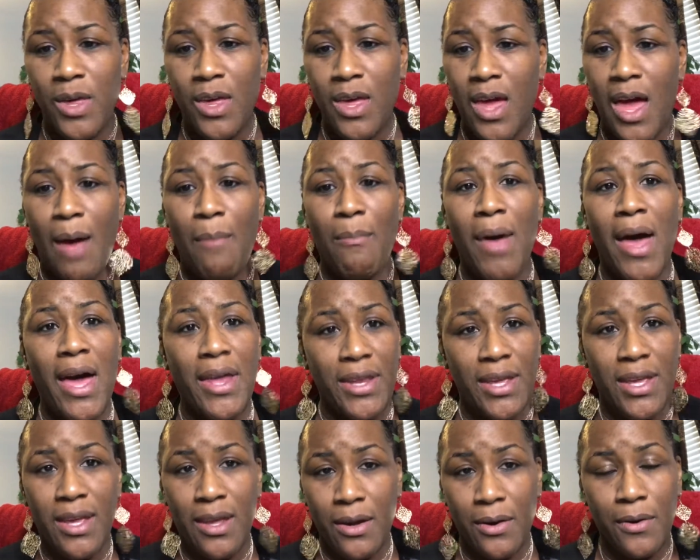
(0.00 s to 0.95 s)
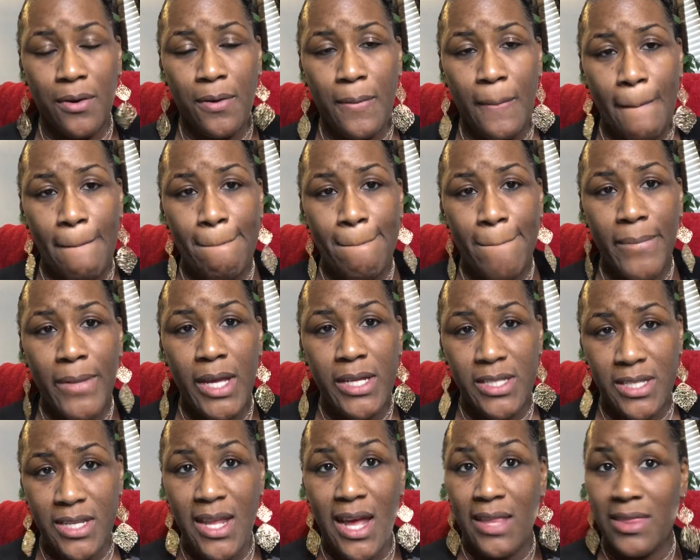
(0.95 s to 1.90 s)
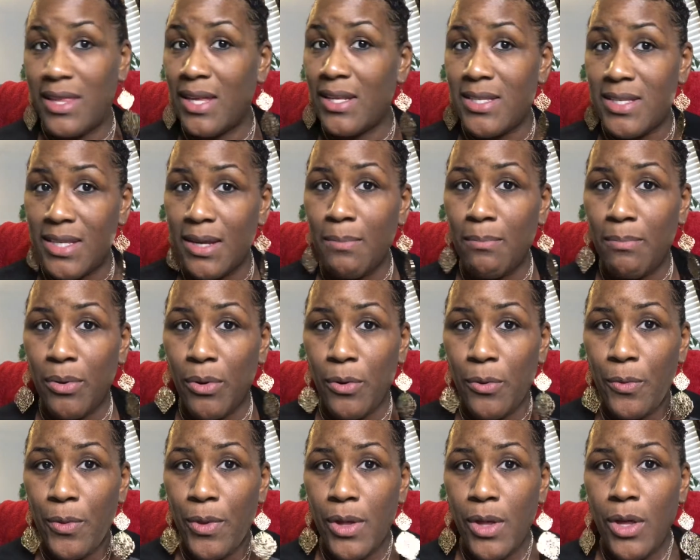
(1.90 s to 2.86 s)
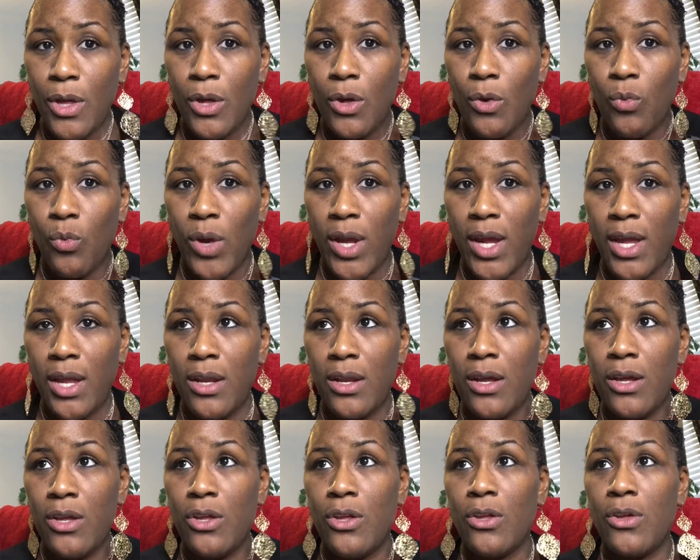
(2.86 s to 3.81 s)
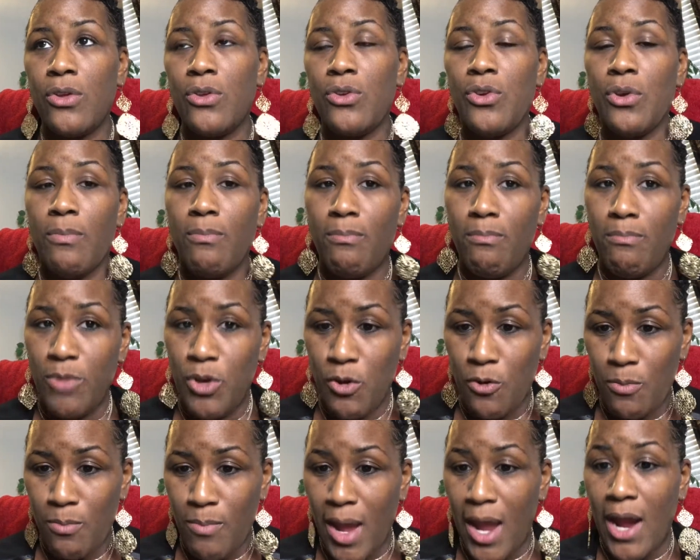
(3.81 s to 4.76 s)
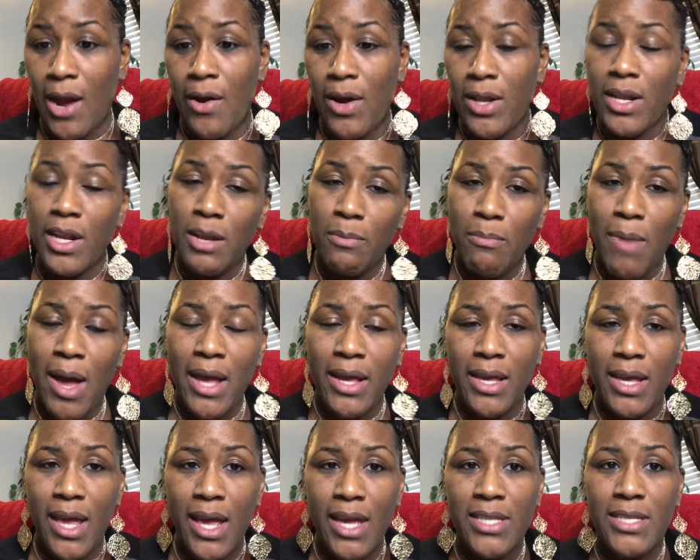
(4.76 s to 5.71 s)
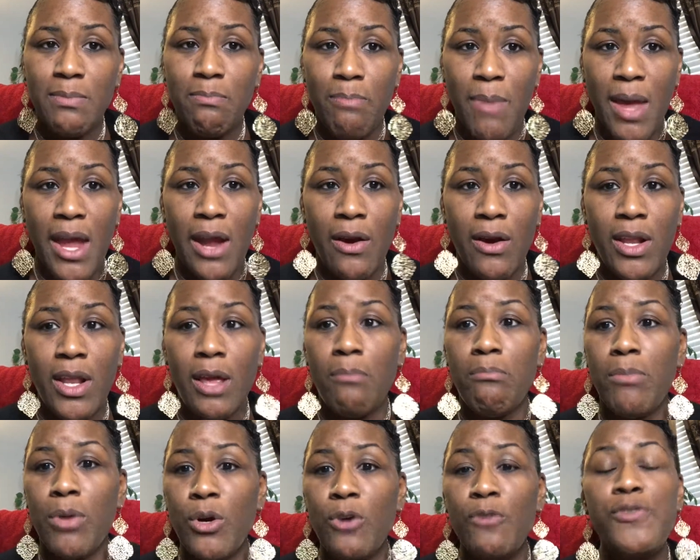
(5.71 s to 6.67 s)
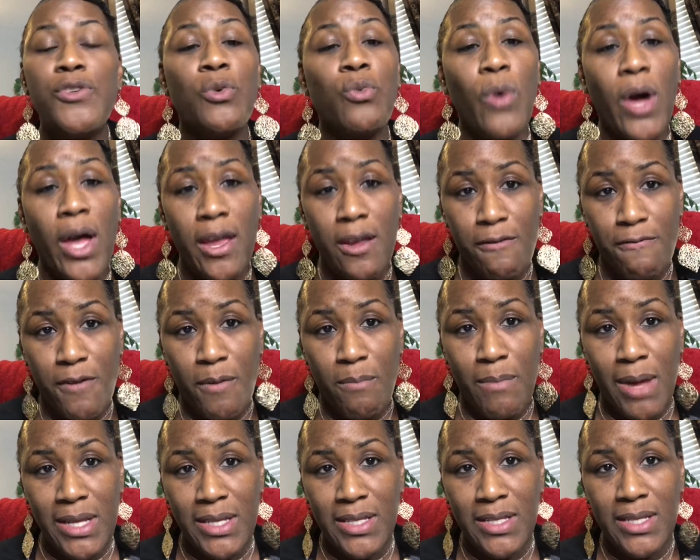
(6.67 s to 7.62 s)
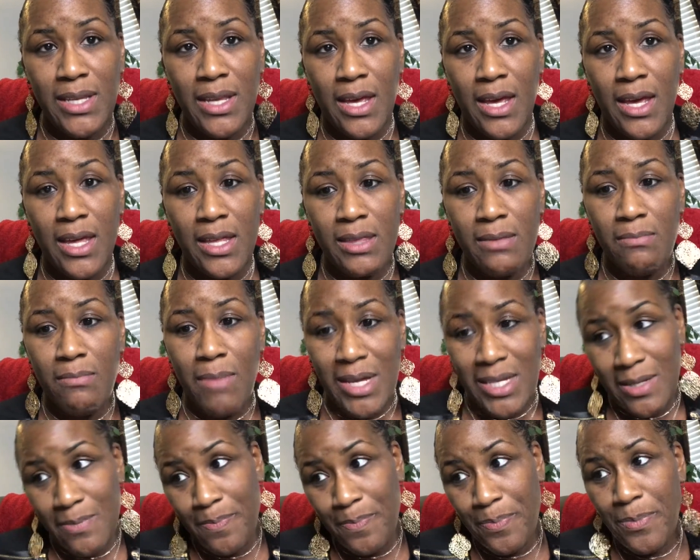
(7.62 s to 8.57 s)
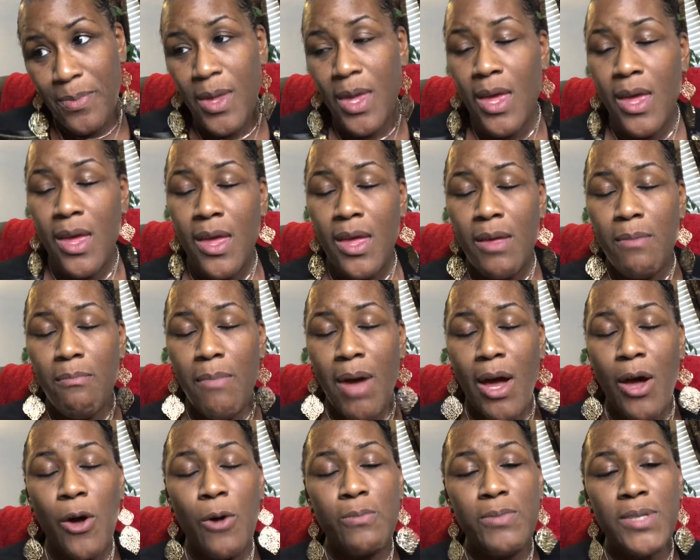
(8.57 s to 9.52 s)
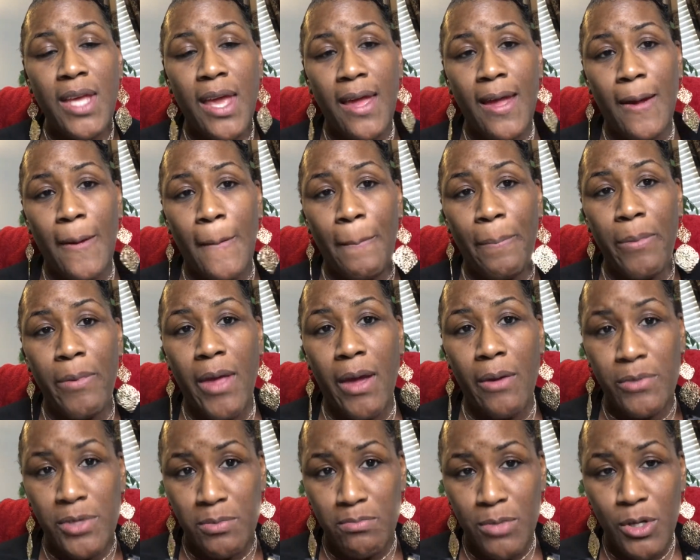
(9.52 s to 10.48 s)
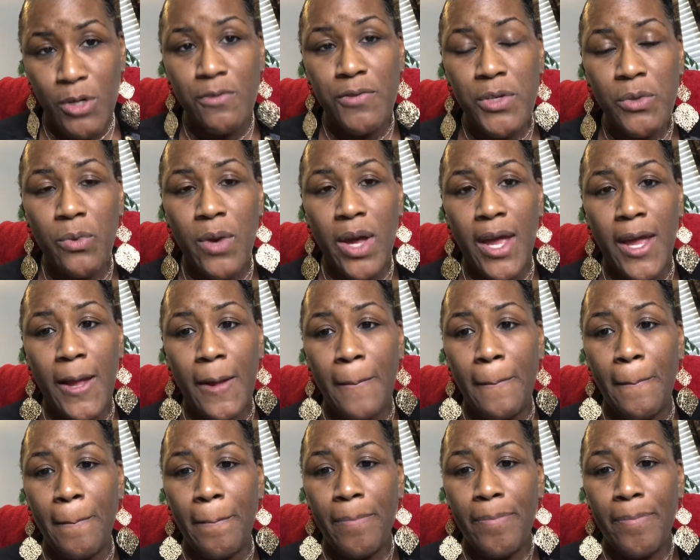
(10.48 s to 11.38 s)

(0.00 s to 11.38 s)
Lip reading: I'm out of here. It's not that simple. When you're married, and in my case, married and moved away from my hometown. I was moved away.